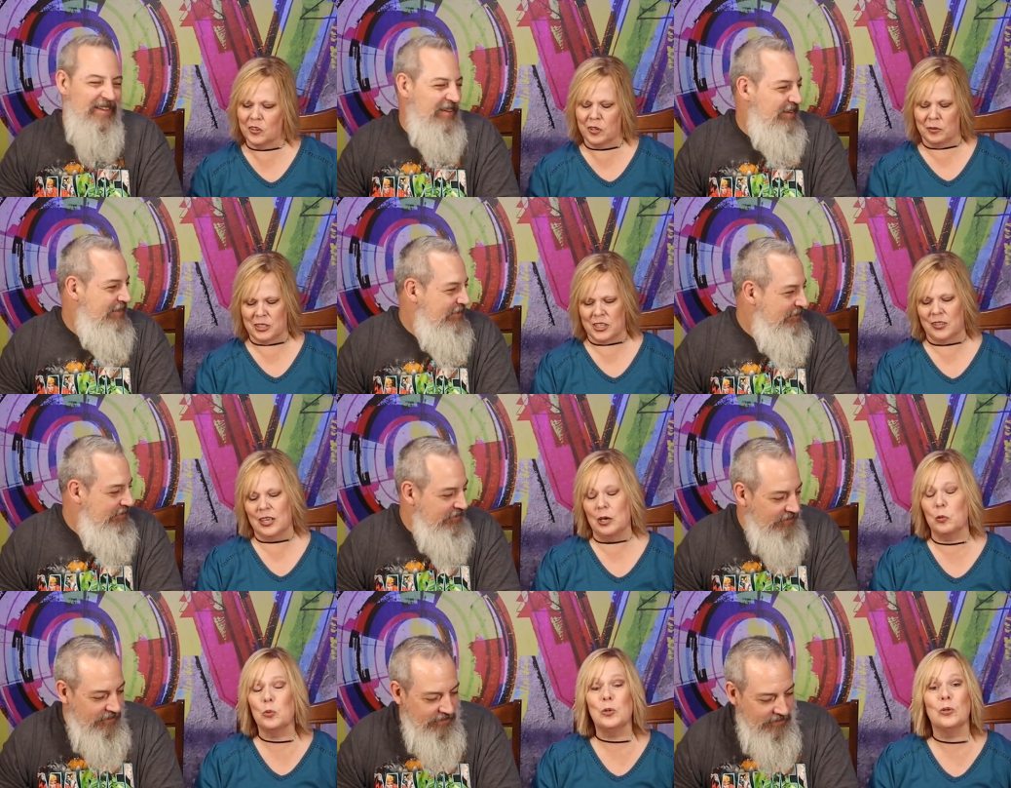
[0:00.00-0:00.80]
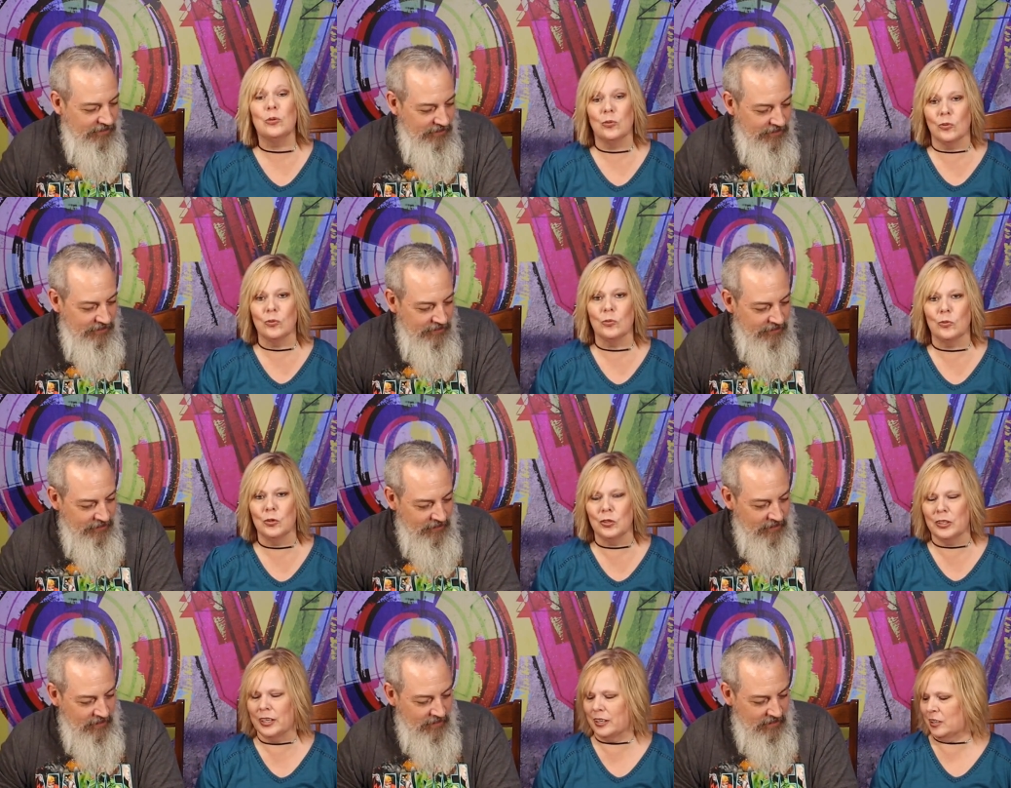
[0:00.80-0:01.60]
Speaker 1: don't know what to think. We'll
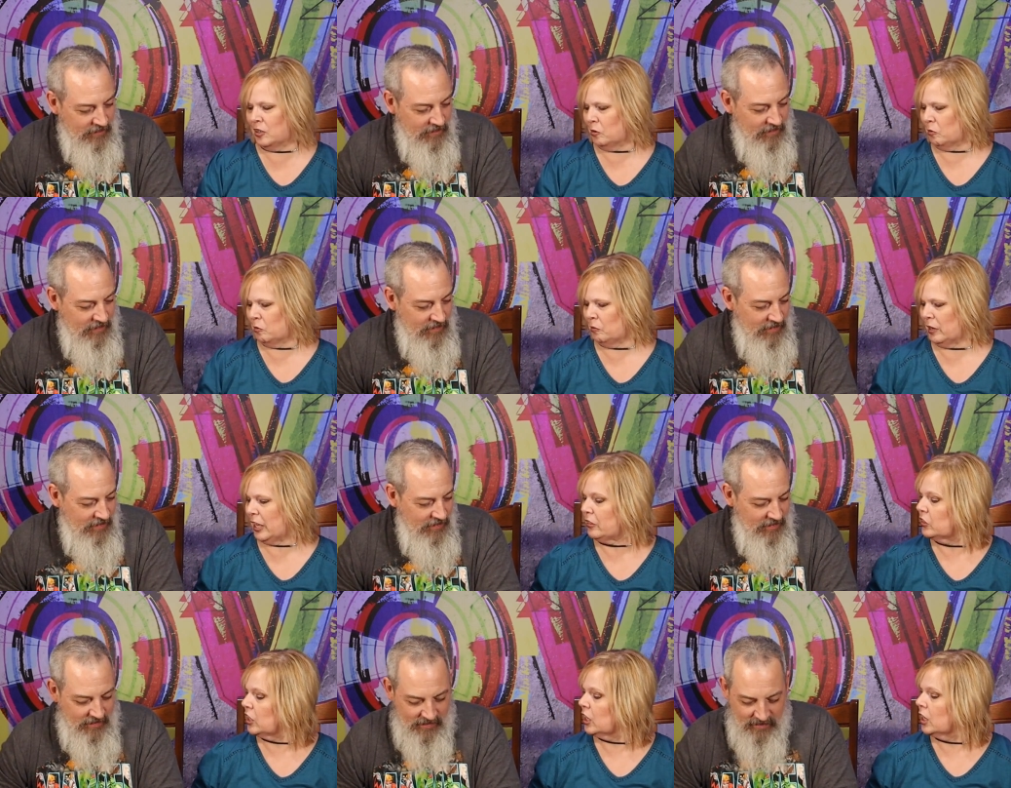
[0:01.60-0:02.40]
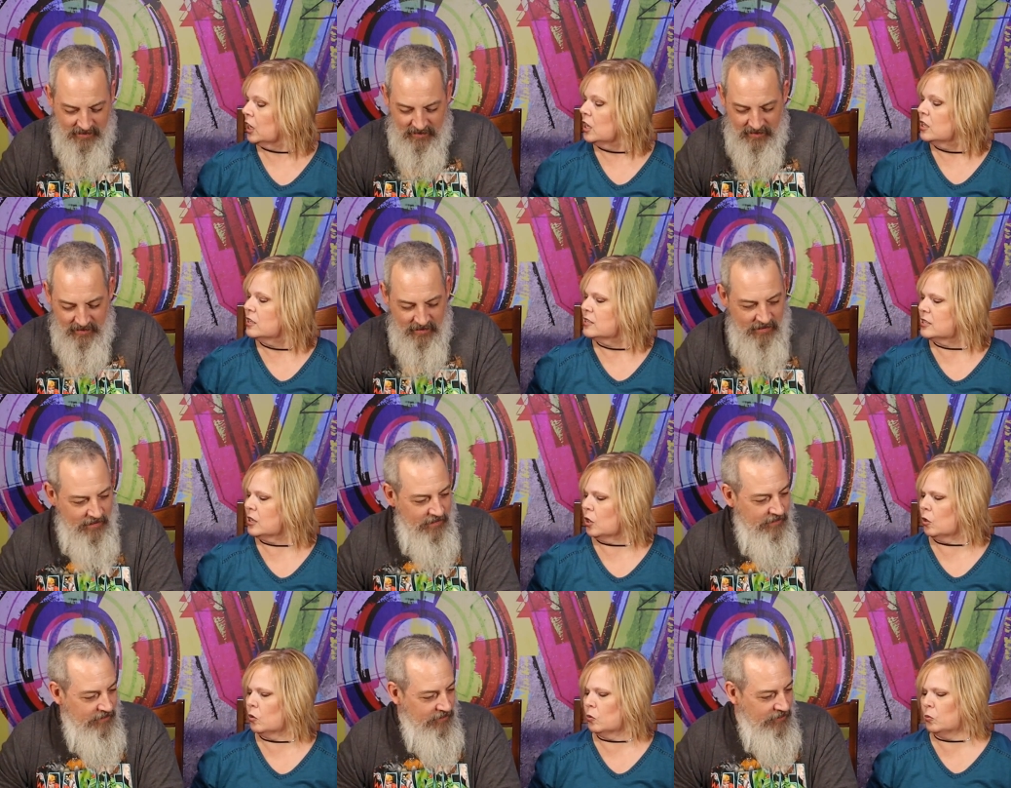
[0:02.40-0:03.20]
we'll let you know when we get there.
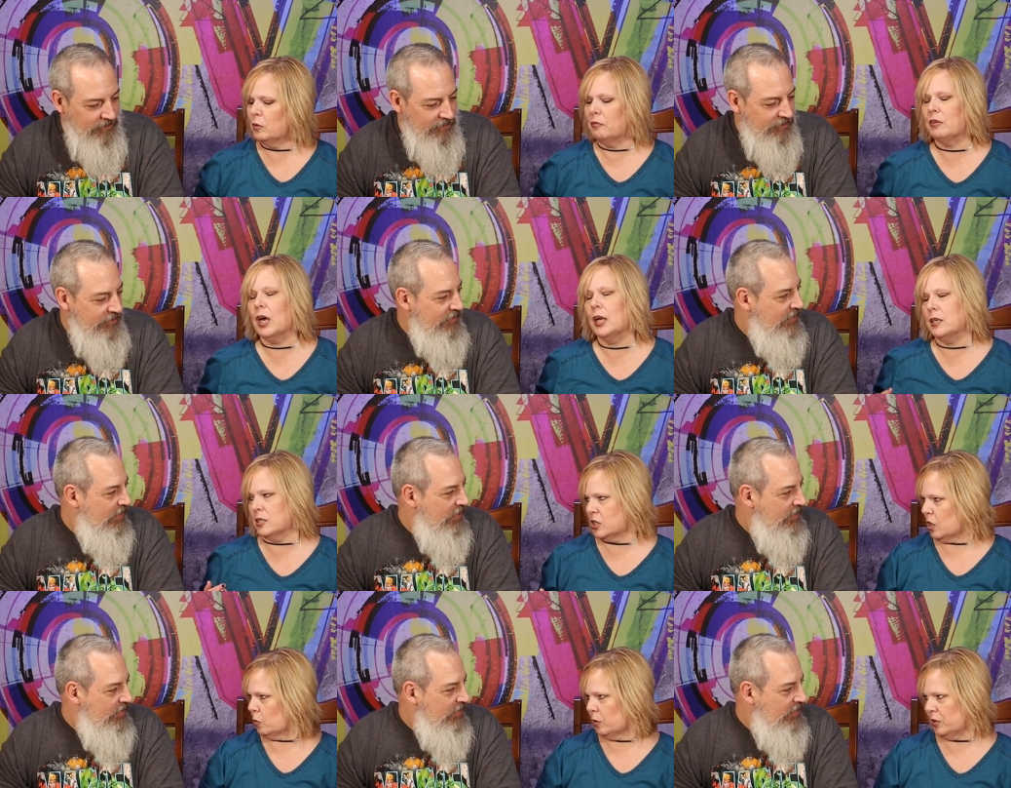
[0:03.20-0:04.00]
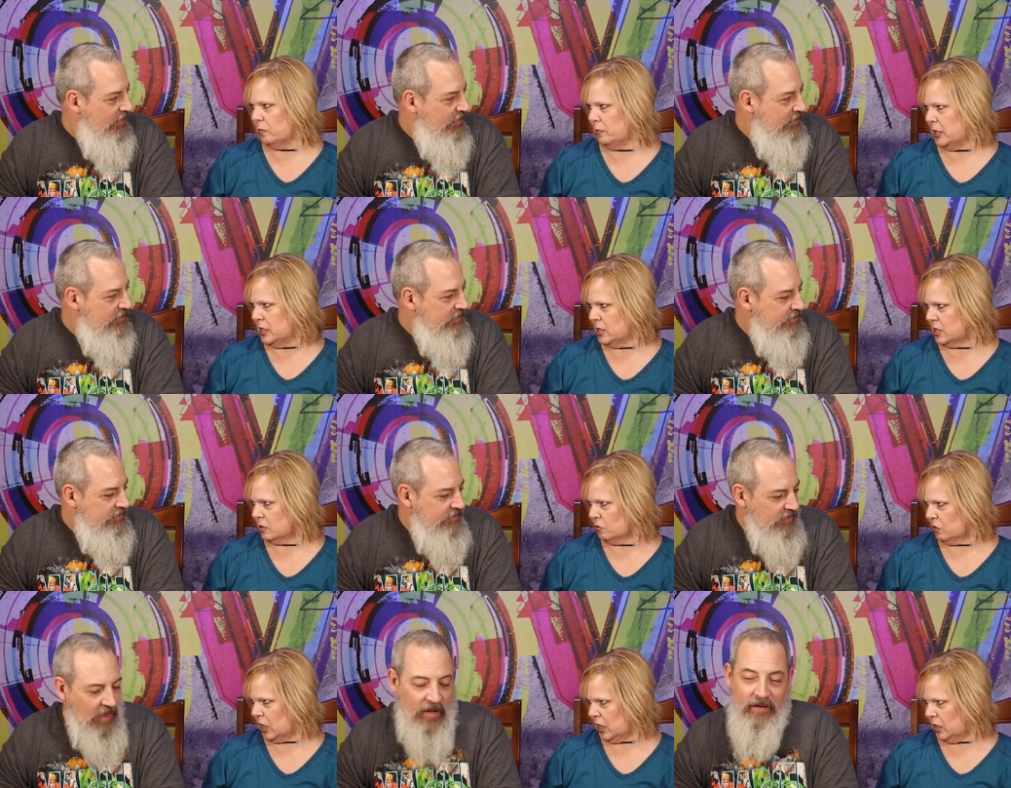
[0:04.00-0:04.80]
So we've got to start with meat,
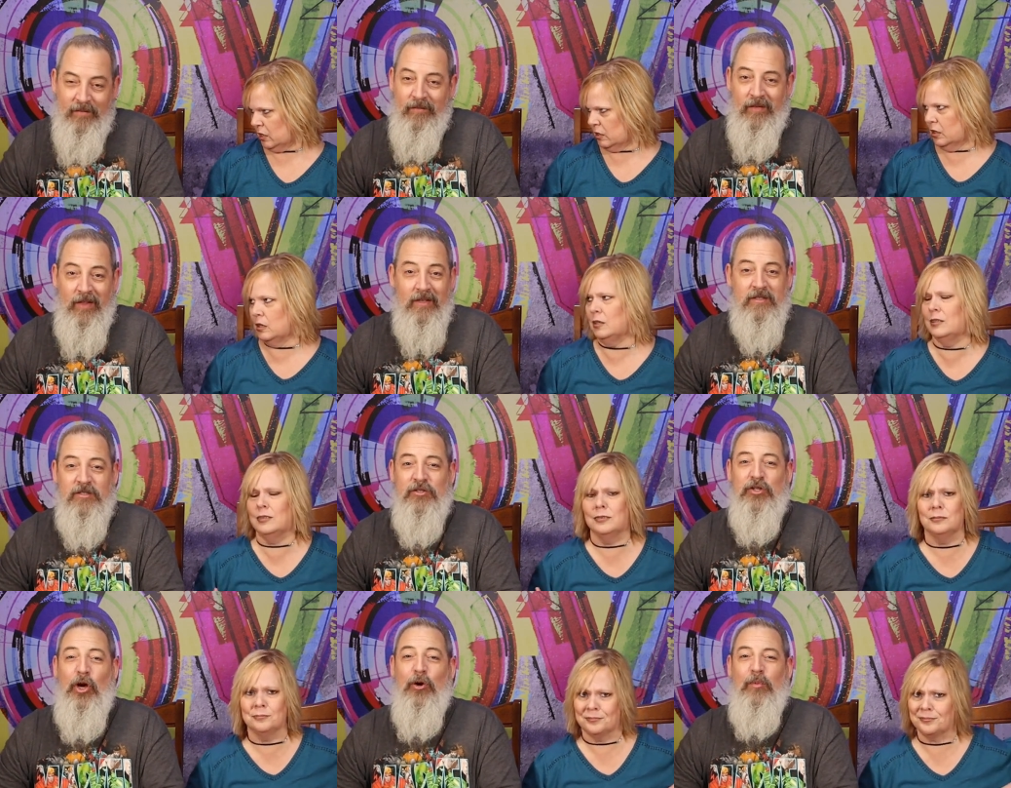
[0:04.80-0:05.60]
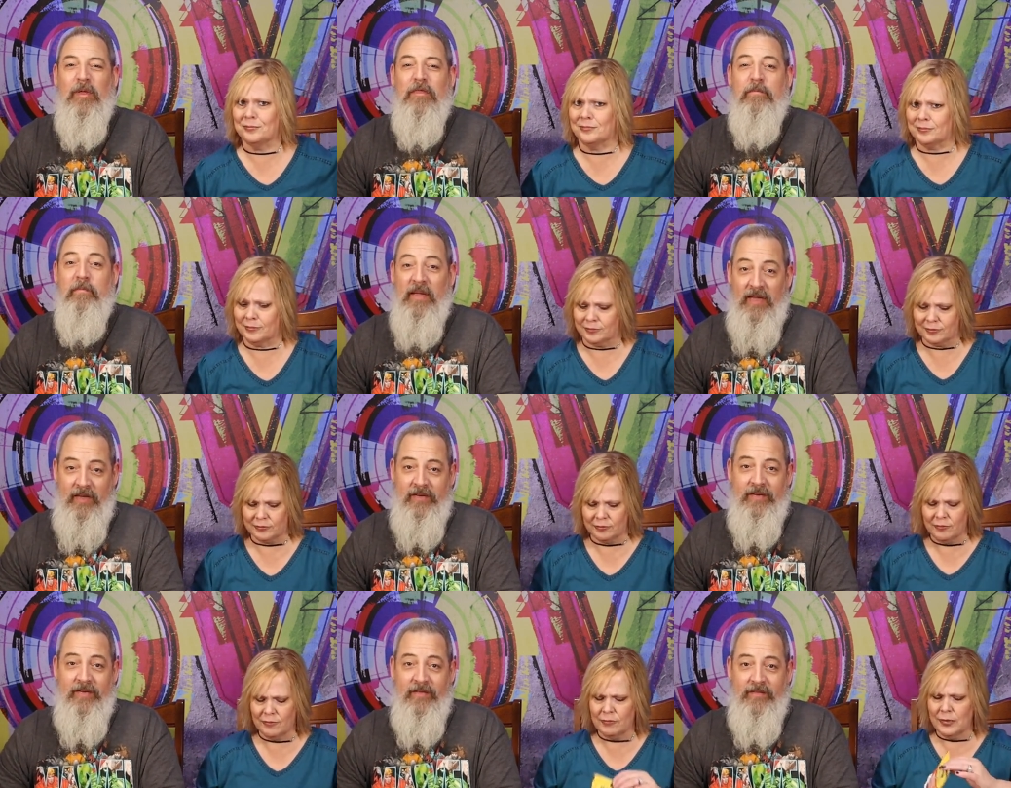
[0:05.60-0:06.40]
right?
Speaker 2: Let's start with meat.